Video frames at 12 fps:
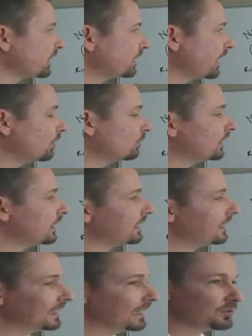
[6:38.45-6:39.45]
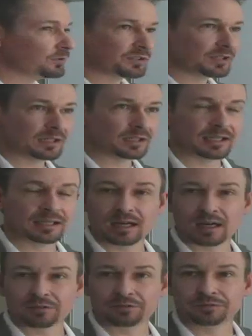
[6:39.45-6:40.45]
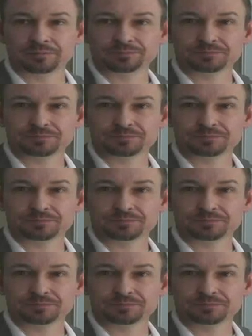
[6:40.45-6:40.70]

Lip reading: Now, interestingly enough,